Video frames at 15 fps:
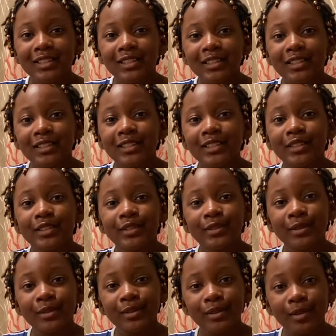She
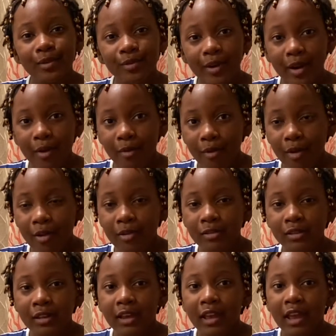sued the railroad,
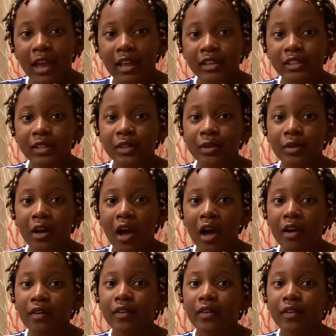and she got